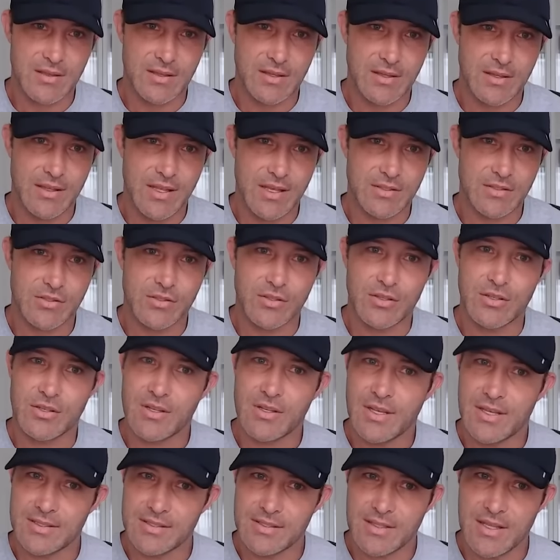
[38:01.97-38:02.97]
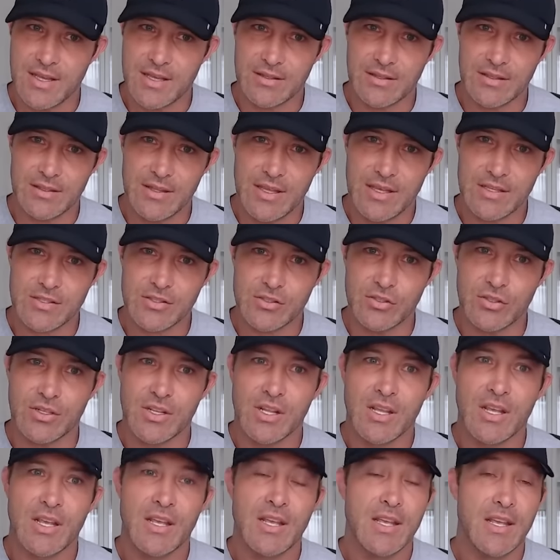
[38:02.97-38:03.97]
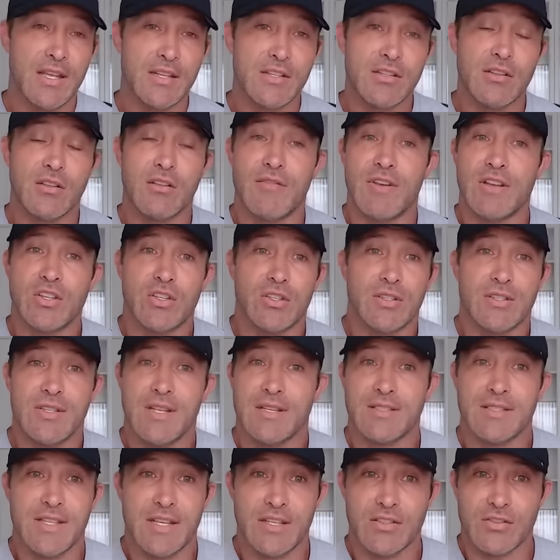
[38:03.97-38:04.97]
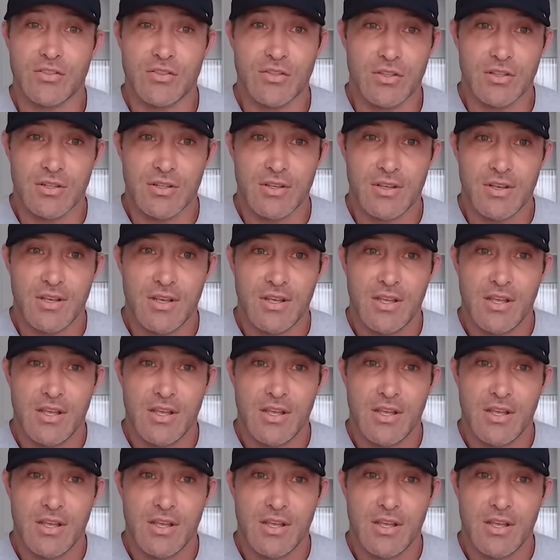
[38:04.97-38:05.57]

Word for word: slightly less good, and slightly less good, until eventually it doesn't taste good.